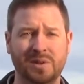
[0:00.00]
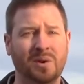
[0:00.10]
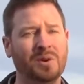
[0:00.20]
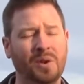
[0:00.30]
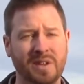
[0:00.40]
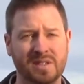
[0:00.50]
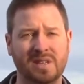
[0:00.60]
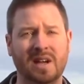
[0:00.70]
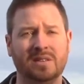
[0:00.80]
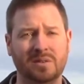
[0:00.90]
We don't know the
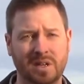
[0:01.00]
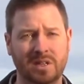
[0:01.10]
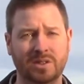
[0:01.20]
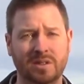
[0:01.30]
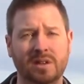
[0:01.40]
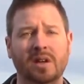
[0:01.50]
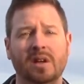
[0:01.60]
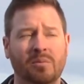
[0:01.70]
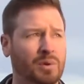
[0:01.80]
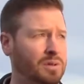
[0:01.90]
exact location,
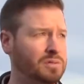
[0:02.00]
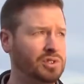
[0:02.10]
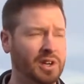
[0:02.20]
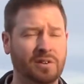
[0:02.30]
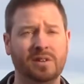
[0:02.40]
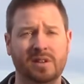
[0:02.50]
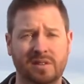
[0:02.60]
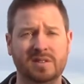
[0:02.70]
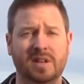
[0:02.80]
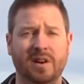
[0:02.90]
but it was generally in
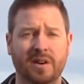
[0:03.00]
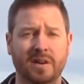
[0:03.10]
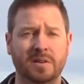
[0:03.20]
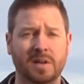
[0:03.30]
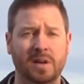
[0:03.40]
this area.